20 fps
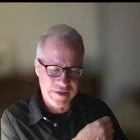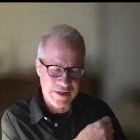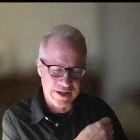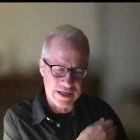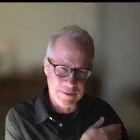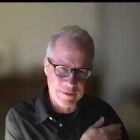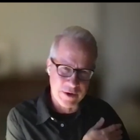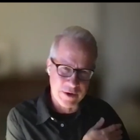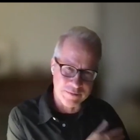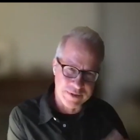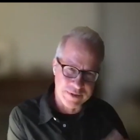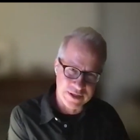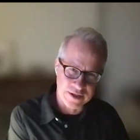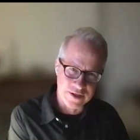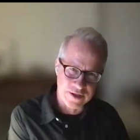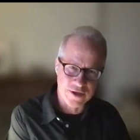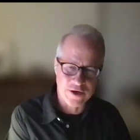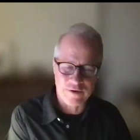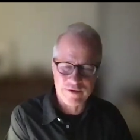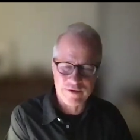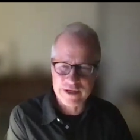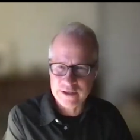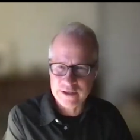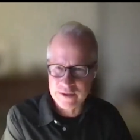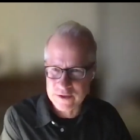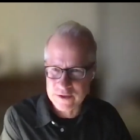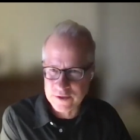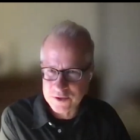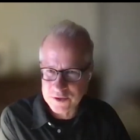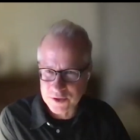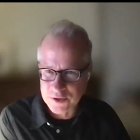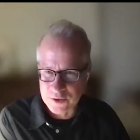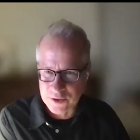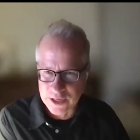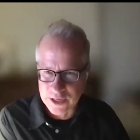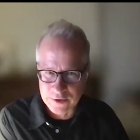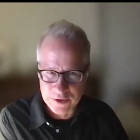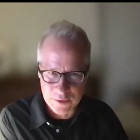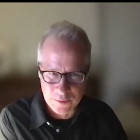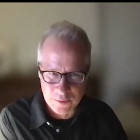think about being curators
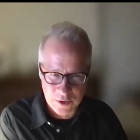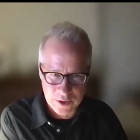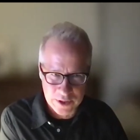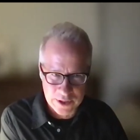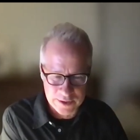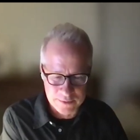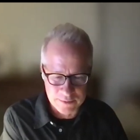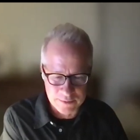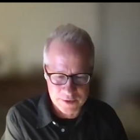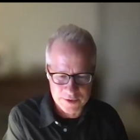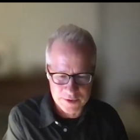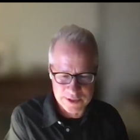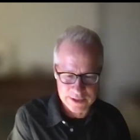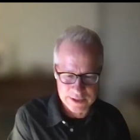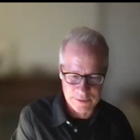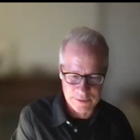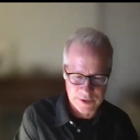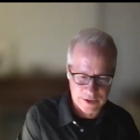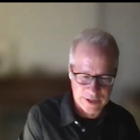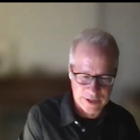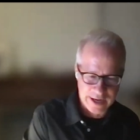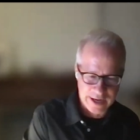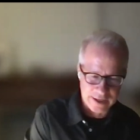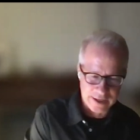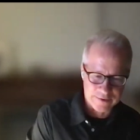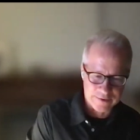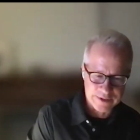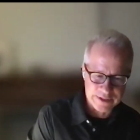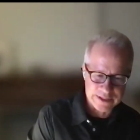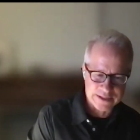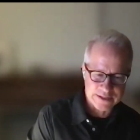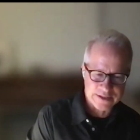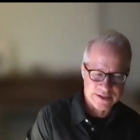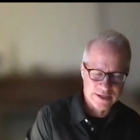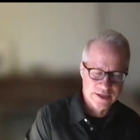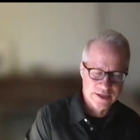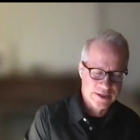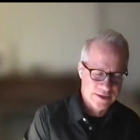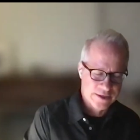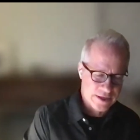or how to work in museums or
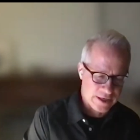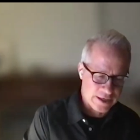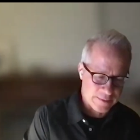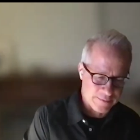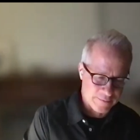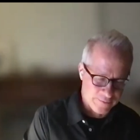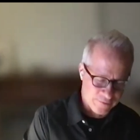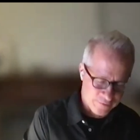galleries uh,